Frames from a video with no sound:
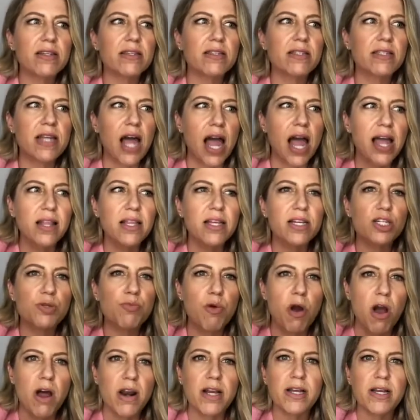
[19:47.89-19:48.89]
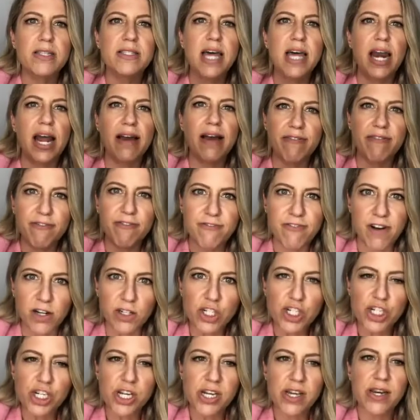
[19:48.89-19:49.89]
stylish products that have
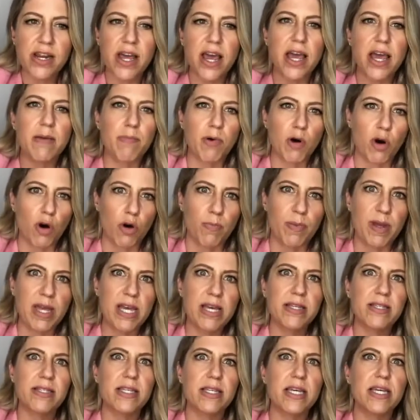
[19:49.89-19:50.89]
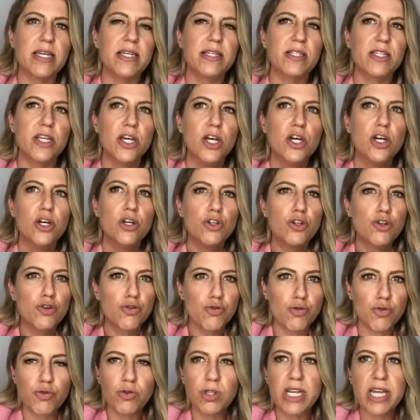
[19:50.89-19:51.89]
function and purpose is
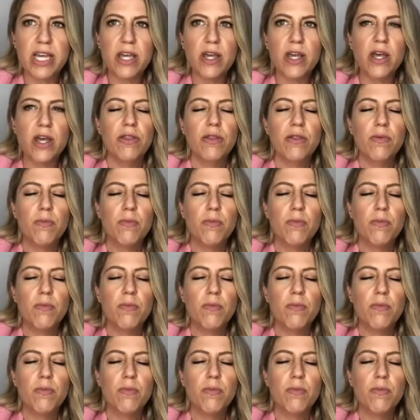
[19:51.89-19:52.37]
truly